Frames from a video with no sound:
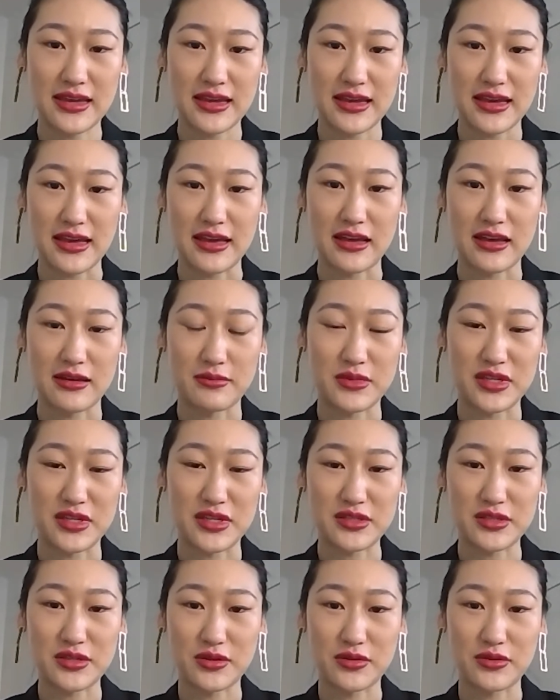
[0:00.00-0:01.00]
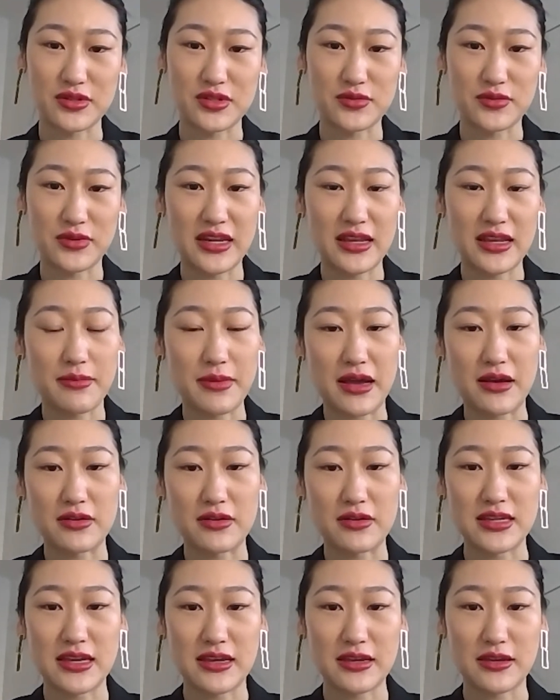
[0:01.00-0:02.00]
So it's really
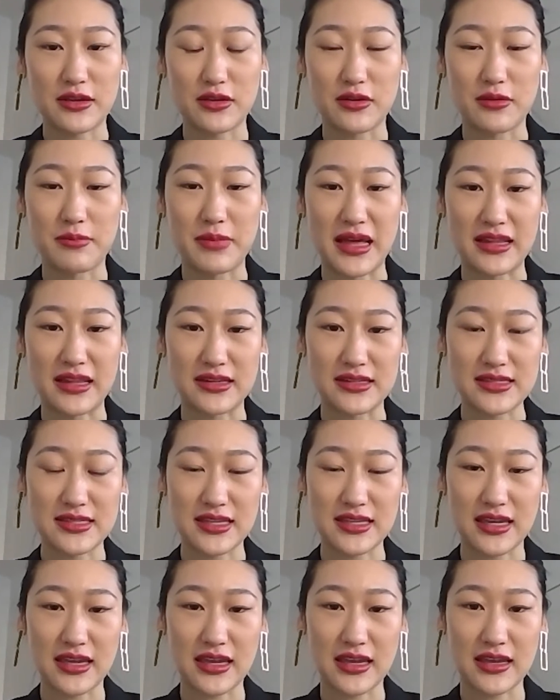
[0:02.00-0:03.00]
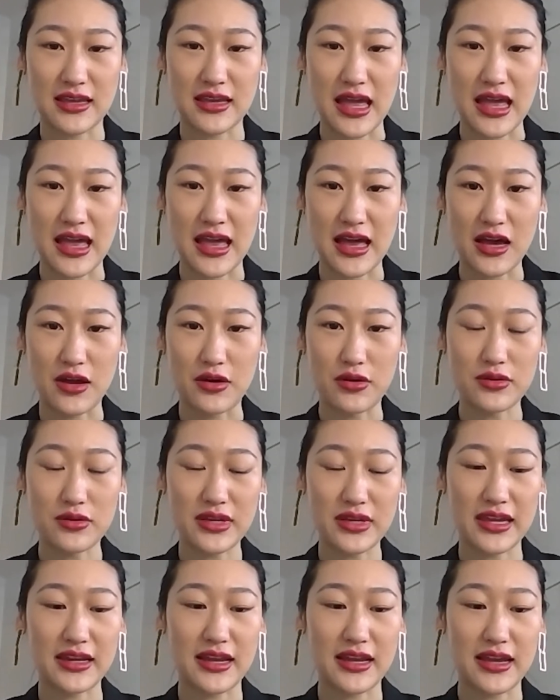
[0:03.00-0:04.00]
about balancing how
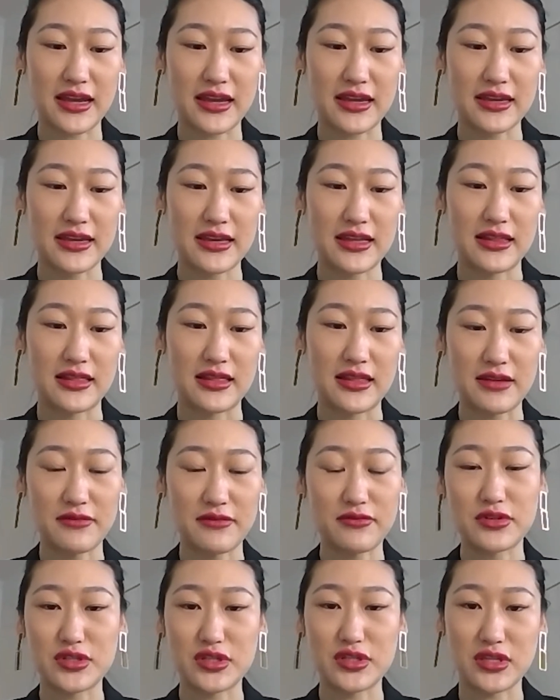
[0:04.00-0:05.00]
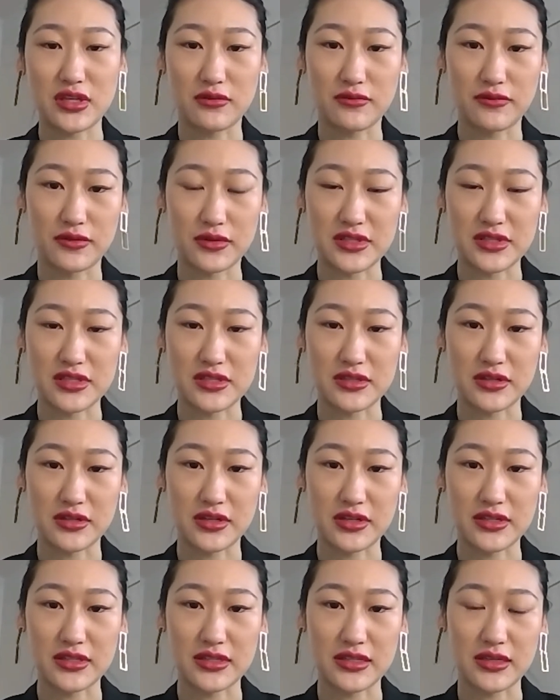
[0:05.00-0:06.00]
can I leverage the
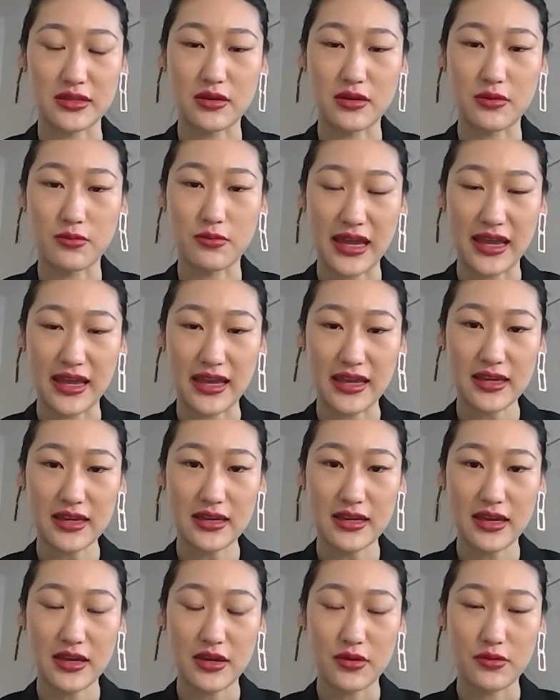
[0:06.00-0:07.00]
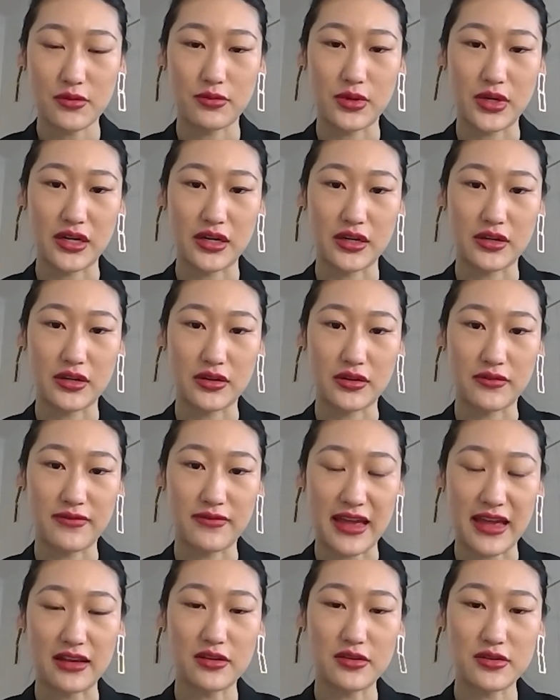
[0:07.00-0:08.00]
influencer in a way where the
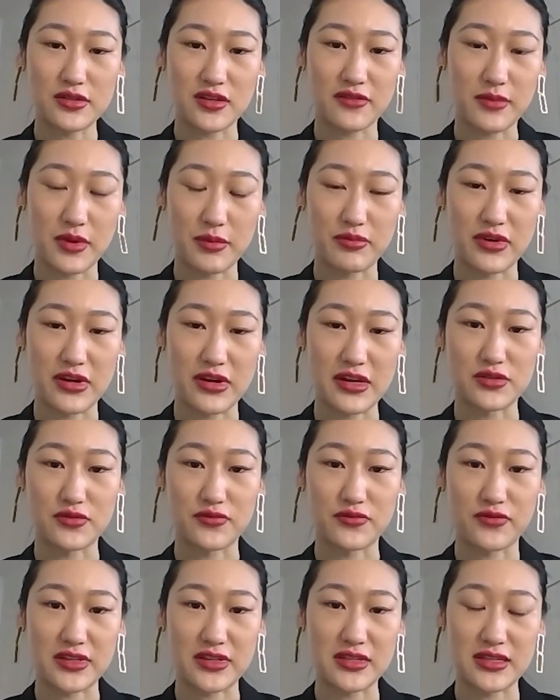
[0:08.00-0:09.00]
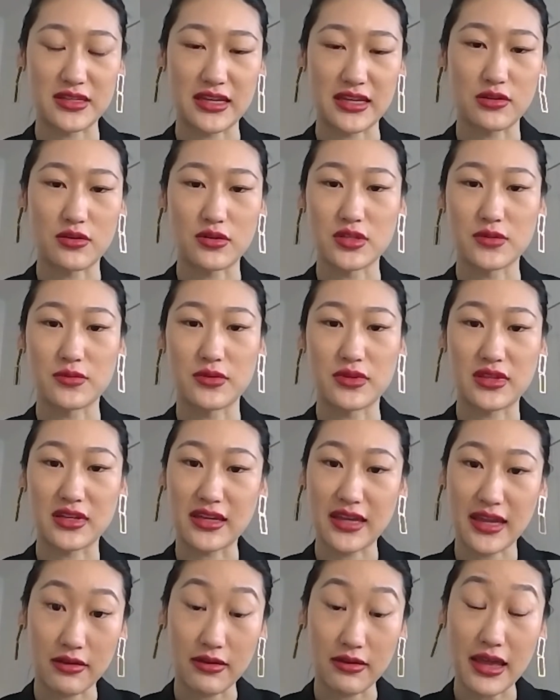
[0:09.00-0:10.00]
values of my brand resonate also with
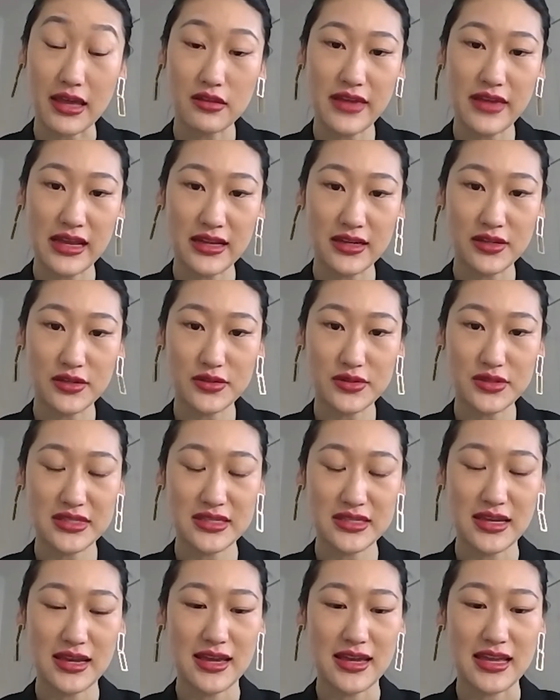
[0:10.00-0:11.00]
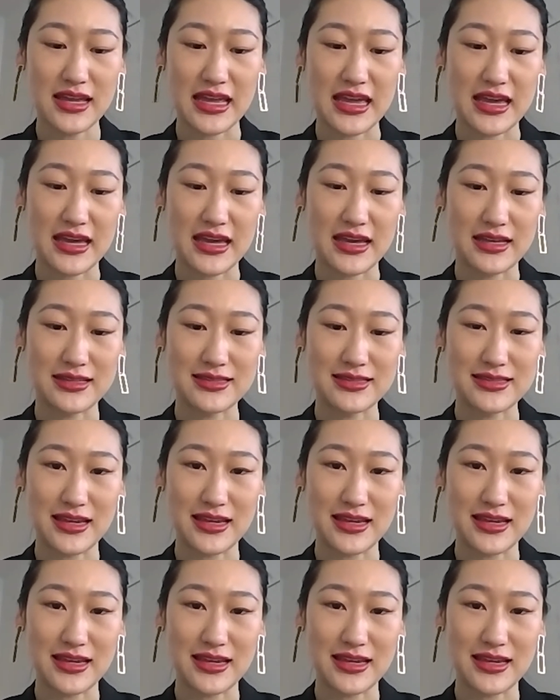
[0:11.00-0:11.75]
the KOL values, and